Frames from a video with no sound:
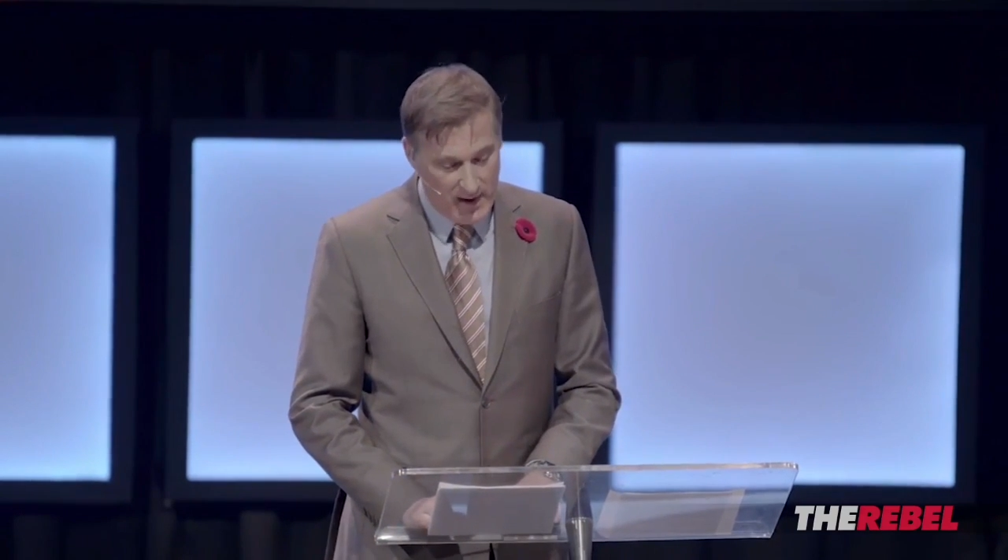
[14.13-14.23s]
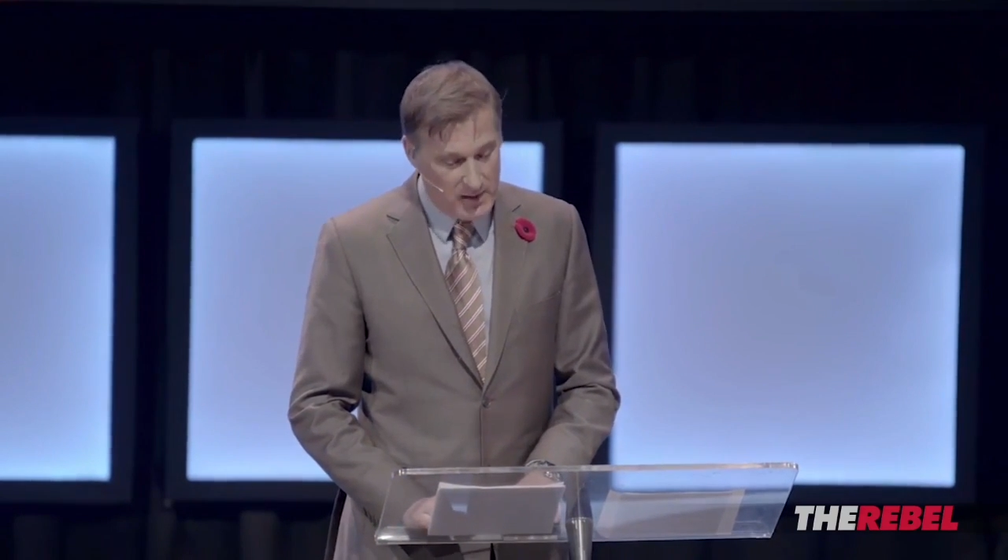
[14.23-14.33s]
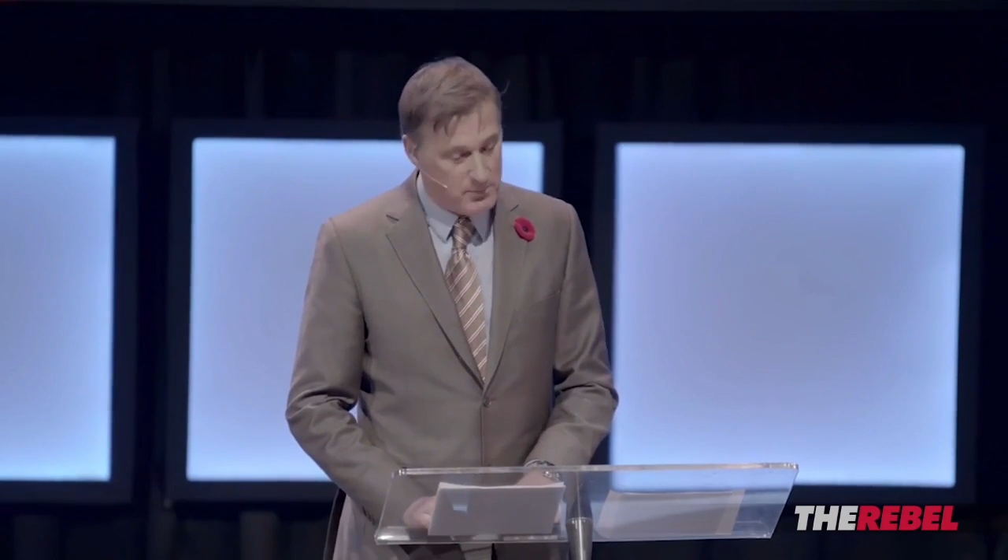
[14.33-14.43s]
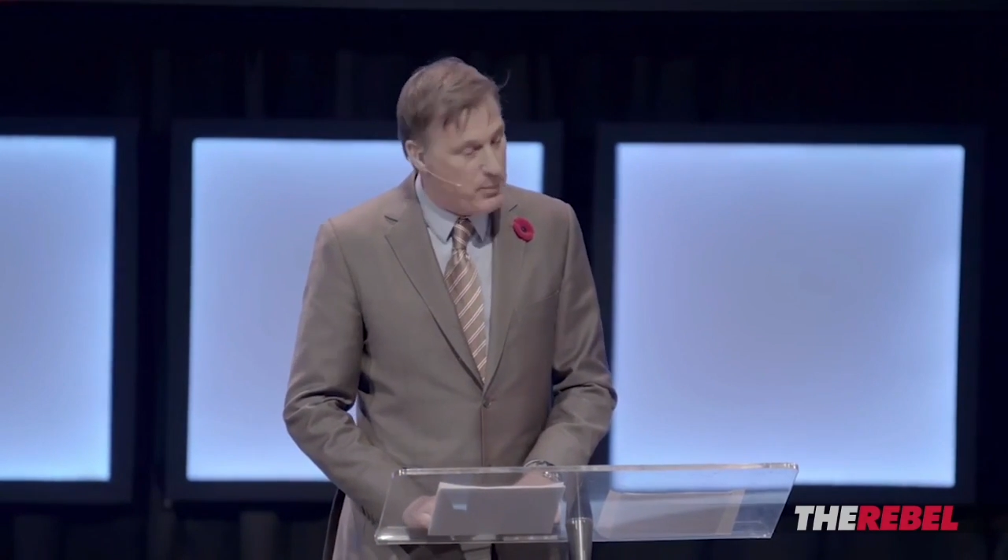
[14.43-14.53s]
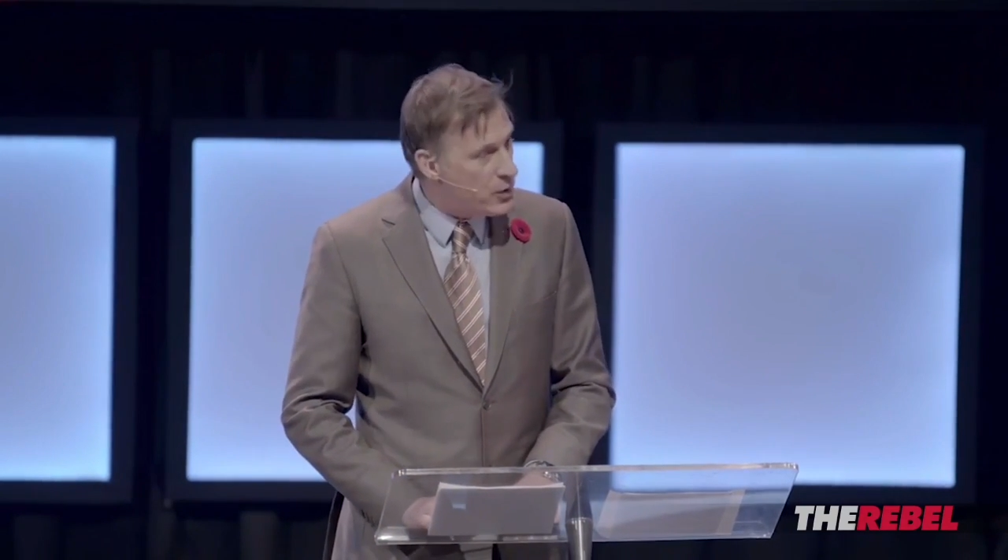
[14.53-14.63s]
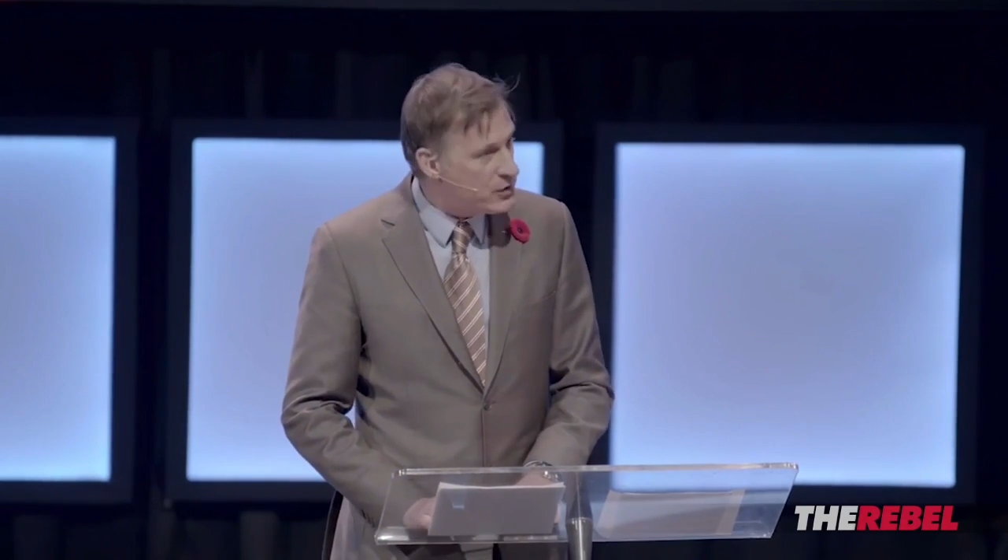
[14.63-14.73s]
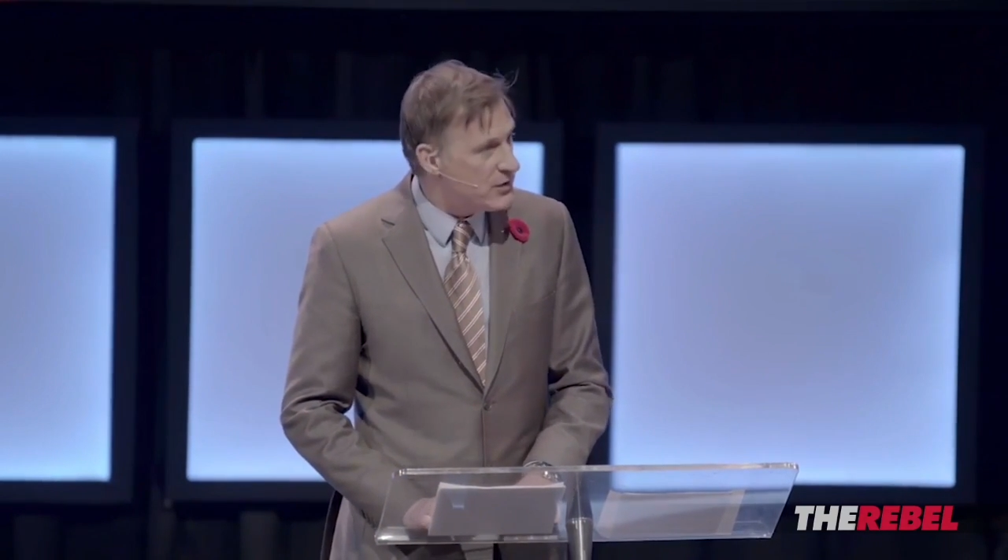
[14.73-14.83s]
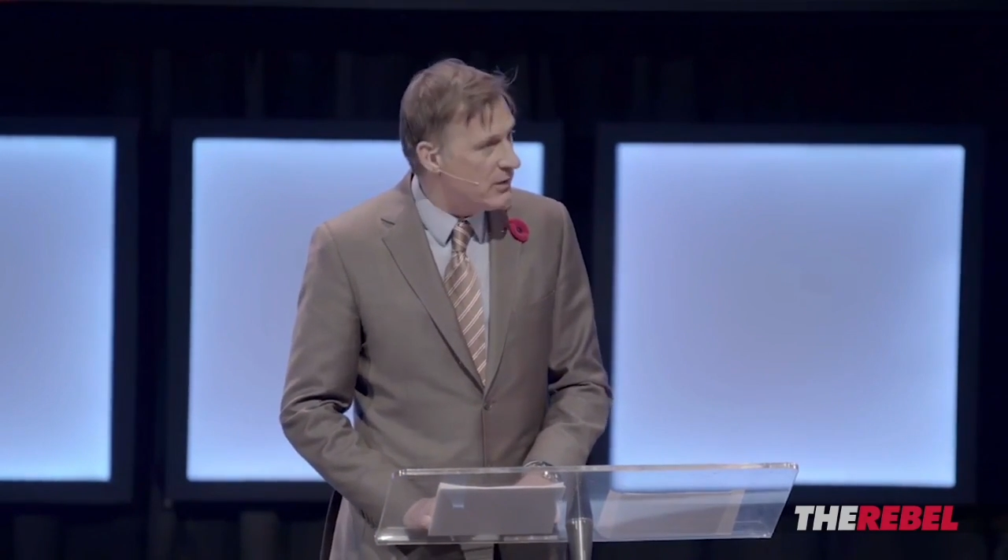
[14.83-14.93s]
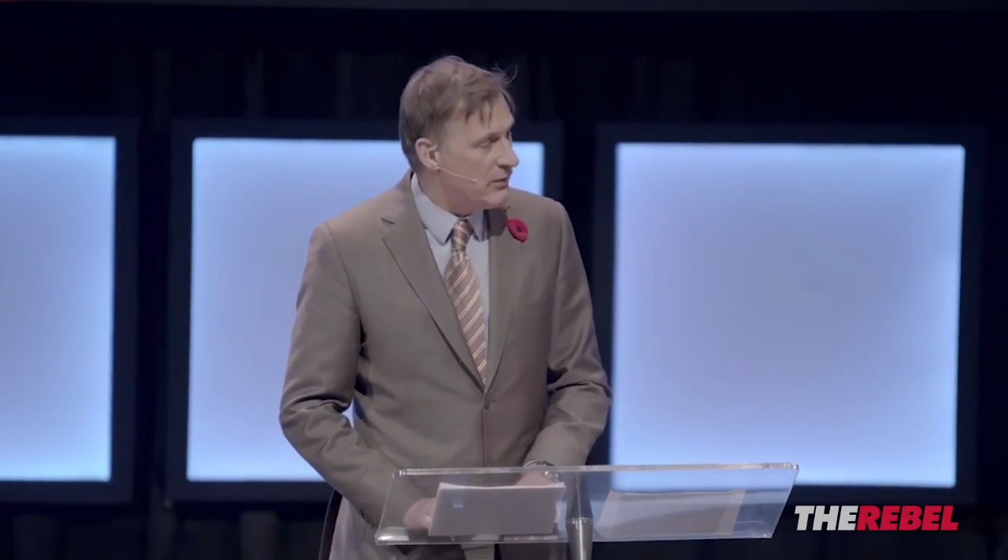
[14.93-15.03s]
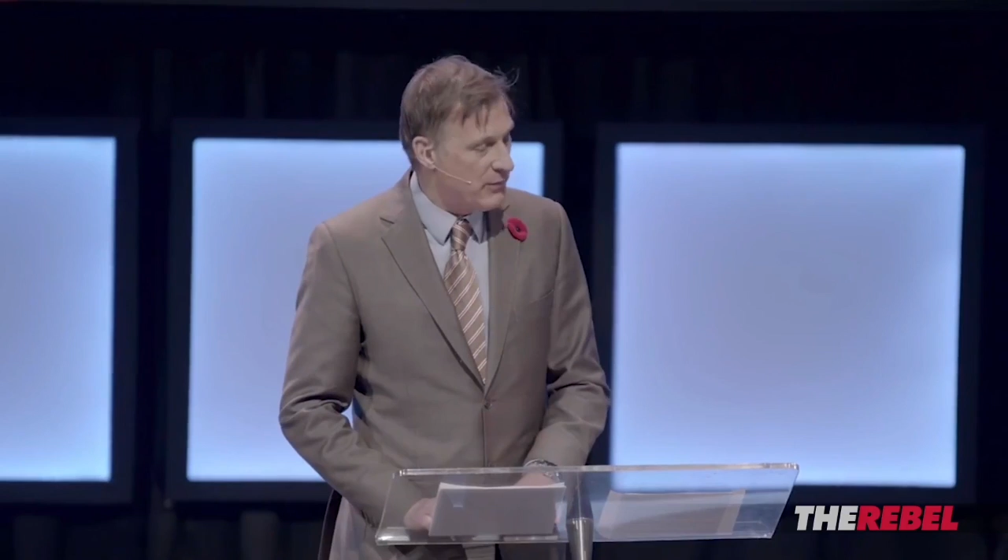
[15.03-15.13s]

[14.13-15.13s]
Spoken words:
and pushed